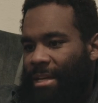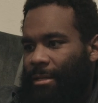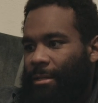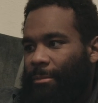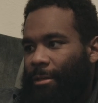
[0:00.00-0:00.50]
When
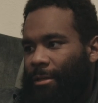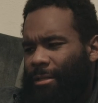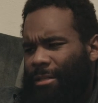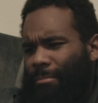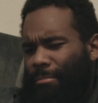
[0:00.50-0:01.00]
I think about
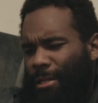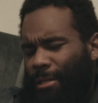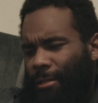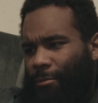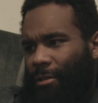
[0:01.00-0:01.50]
that, is that
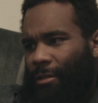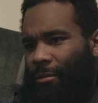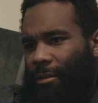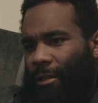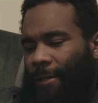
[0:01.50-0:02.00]
me? Do I
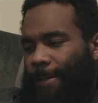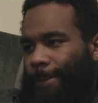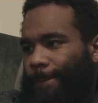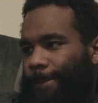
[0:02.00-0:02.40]
do that?